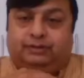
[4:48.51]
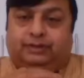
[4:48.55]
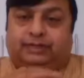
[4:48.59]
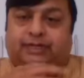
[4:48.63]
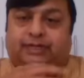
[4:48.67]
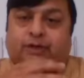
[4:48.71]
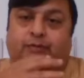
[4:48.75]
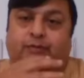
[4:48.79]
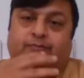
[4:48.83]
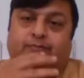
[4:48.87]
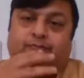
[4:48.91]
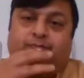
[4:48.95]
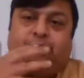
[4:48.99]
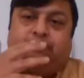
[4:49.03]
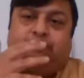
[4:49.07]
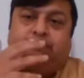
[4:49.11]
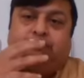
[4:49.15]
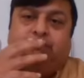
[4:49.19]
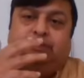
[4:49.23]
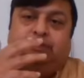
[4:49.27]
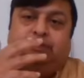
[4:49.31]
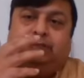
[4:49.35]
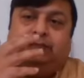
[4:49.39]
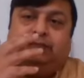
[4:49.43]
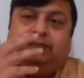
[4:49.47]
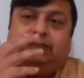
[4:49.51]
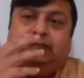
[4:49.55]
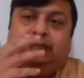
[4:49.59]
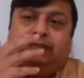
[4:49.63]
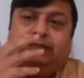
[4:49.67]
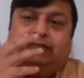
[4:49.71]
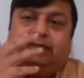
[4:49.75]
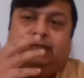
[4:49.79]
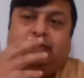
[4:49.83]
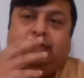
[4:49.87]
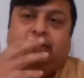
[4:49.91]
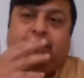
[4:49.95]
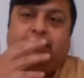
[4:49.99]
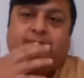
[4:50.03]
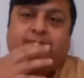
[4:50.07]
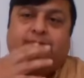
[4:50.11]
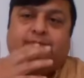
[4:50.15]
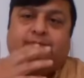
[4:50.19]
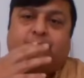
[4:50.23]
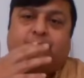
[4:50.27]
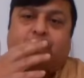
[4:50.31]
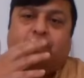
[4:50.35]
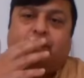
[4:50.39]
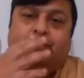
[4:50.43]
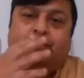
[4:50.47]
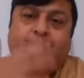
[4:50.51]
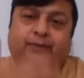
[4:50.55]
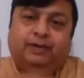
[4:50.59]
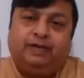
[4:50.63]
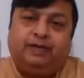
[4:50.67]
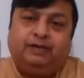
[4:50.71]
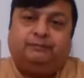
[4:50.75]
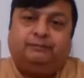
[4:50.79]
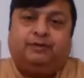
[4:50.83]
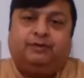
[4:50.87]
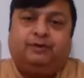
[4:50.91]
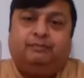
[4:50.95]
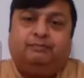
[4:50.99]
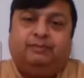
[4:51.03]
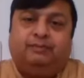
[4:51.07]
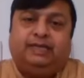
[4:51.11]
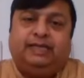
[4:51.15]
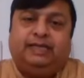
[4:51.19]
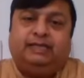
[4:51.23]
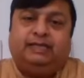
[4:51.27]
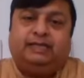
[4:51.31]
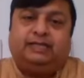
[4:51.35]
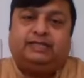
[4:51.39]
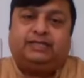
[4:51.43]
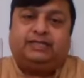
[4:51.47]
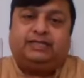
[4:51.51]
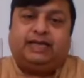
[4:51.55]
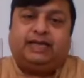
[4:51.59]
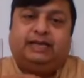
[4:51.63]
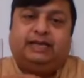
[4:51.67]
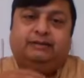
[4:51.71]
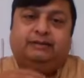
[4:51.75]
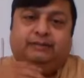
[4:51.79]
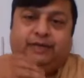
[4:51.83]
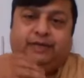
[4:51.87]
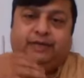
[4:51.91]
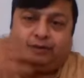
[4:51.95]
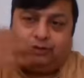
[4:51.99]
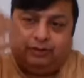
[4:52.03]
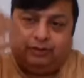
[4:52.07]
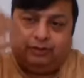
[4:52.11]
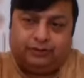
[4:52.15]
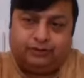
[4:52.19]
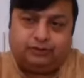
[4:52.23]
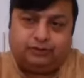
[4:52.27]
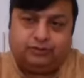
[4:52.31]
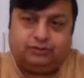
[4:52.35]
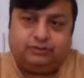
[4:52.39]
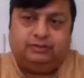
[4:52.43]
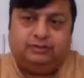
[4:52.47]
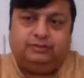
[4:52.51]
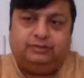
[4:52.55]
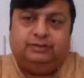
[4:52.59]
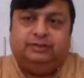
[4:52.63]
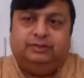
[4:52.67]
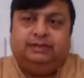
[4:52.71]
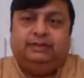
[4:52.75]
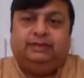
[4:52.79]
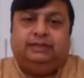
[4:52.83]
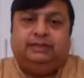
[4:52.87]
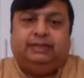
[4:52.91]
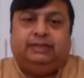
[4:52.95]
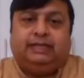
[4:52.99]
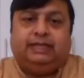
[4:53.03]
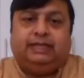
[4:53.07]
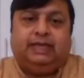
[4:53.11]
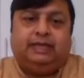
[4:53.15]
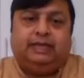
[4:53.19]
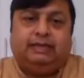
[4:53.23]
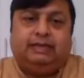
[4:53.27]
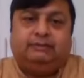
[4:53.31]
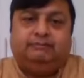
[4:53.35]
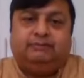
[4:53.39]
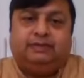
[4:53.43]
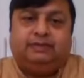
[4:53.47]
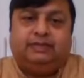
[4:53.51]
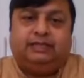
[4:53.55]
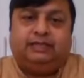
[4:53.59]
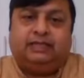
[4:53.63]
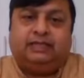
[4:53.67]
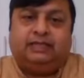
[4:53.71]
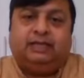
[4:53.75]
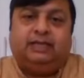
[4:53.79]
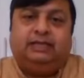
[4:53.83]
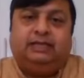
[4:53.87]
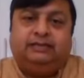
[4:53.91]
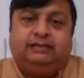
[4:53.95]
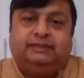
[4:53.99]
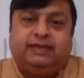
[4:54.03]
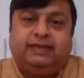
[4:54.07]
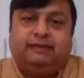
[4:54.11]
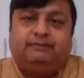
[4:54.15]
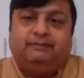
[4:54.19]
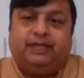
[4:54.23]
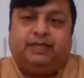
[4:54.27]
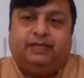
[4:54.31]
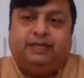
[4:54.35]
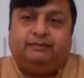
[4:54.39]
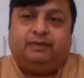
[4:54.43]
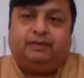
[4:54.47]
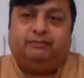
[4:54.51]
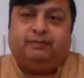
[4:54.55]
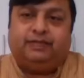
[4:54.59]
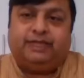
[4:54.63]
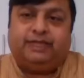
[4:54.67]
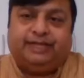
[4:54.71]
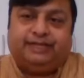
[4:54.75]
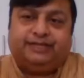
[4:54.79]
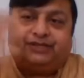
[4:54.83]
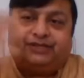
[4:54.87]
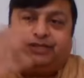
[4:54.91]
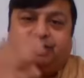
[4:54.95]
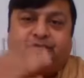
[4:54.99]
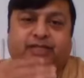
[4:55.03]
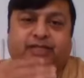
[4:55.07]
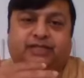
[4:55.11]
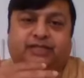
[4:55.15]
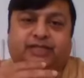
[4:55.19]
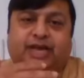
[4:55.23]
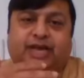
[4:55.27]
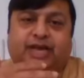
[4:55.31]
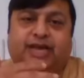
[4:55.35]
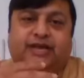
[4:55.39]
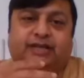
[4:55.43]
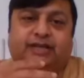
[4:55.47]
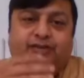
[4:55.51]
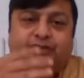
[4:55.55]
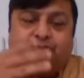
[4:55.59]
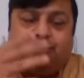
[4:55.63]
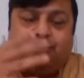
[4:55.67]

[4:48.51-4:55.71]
They operate from inner side, but also learn something from the external side.